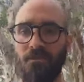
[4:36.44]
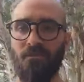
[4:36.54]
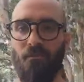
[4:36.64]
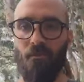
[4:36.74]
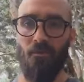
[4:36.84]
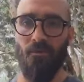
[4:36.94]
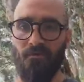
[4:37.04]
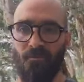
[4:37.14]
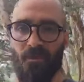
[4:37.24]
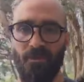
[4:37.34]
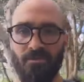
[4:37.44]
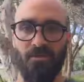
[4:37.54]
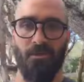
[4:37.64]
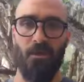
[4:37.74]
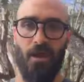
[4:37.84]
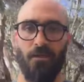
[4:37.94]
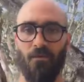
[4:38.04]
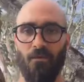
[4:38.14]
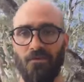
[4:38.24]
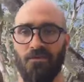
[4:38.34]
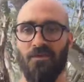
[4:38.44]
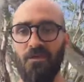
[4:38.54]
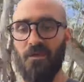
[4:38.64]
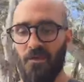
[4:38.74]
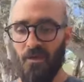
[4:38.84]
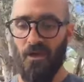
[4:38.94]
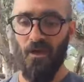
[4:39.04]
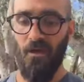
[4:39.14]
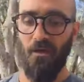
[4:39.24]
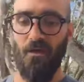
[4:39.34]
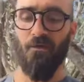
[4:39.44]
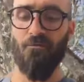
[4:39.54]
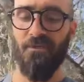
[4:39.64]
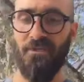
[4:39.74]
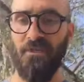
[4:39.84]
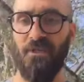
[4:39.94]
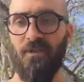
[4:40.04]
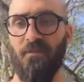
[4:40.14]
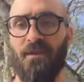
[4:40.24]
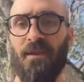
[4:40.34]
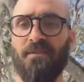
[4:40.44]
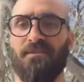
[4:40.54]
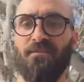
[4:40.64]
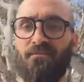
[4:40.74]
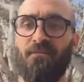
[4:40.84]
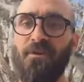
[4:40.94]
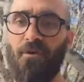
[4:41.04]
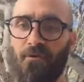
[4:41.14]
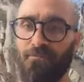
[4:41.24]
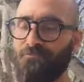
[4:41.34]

some more information that I learnt recently in my next video.